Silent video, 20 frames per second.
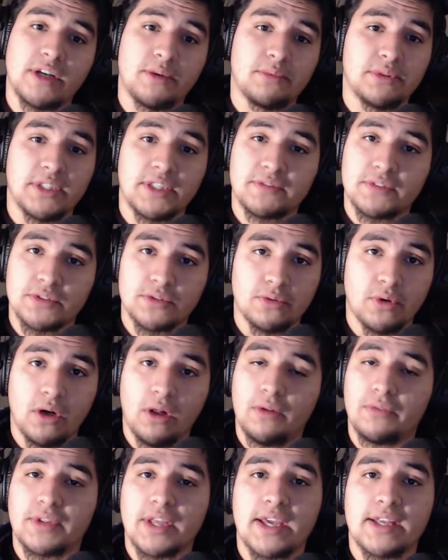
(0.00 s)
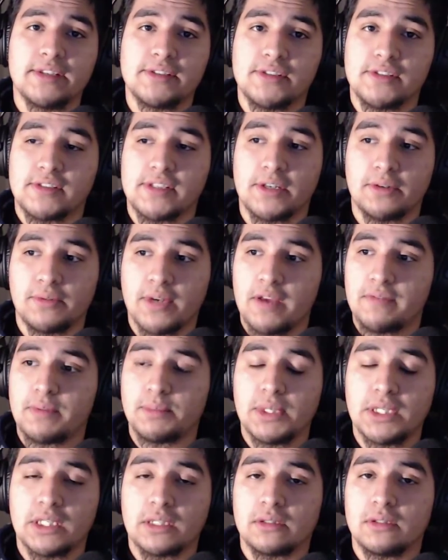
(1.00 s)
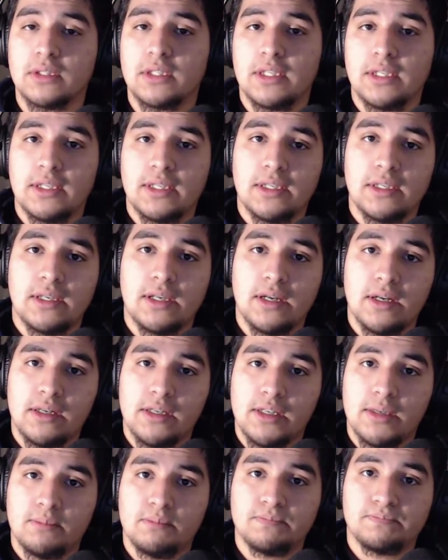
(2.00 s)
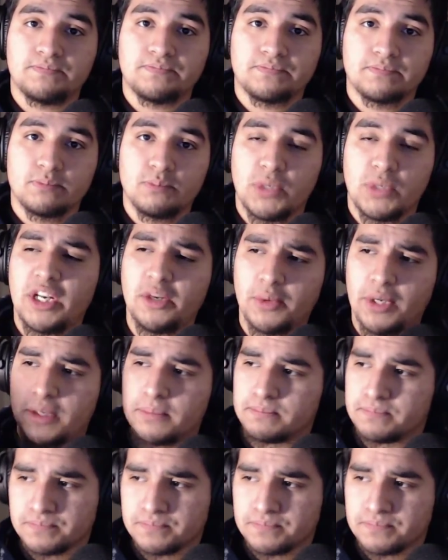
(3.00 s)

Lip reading: I would love to do all of that. It's just I don't have the money. But anyway,